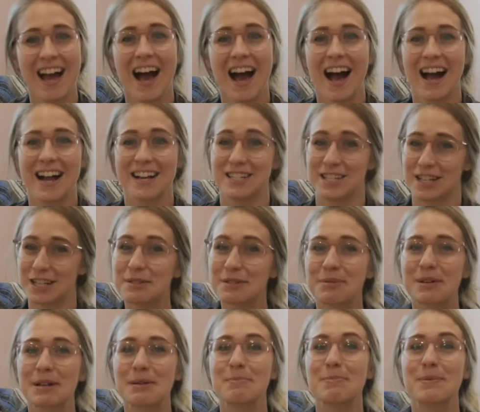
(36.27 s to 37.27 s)
I just
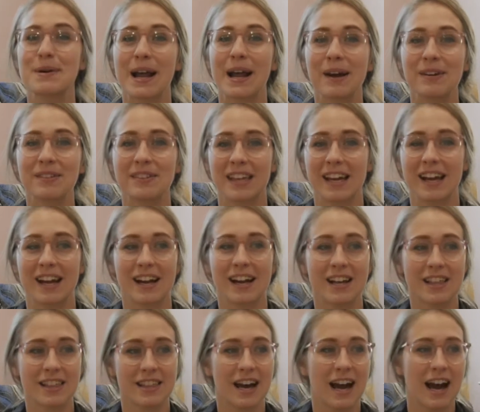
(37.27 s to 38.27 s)
want to put out
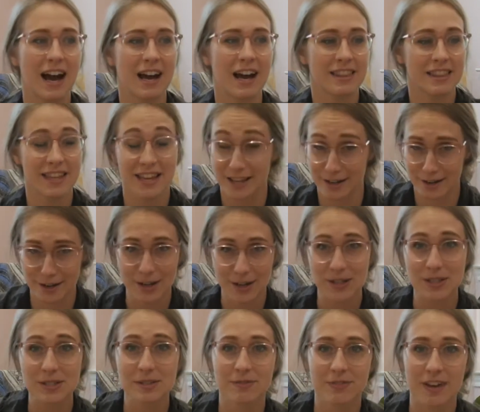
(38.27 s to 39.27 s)
there that the
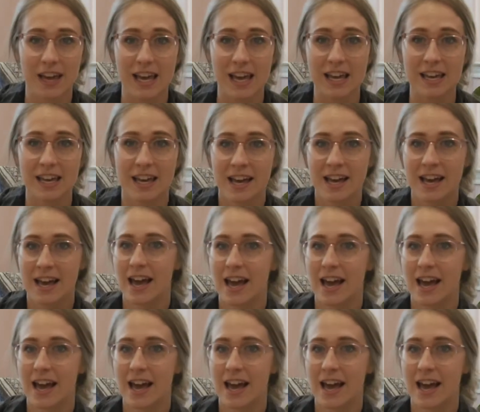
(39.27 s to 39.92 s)
internet is fake,